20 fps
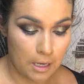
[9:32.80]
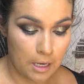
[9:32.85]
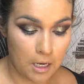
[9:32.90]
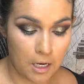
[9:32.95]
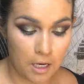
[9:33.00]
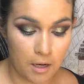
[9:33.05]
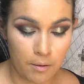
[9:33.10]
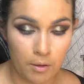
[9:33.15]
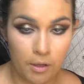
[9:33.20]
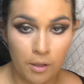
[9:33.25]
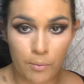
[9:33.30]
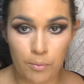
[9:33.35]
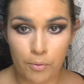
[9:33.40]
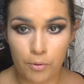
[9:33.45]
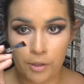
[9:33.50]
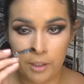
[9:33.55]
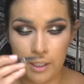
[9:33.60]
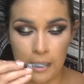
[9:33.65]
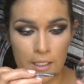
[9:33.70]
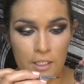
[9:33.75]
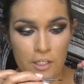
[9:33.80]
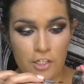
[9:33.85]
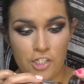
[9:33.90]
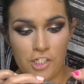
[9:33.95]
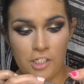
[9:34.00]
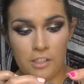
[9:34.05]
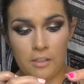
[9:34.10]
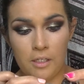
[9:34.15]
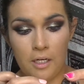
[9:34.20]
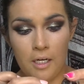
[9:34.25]
And I'm going to put it in the
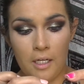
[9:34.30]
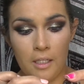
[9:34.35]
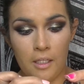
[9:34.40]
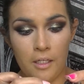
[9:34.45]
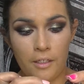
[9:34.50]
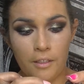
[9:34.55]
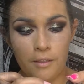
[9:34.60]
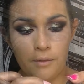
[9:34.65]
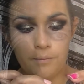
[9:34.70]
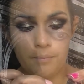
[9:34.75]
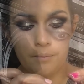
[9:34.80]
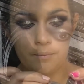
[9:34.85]
gel eyeliner.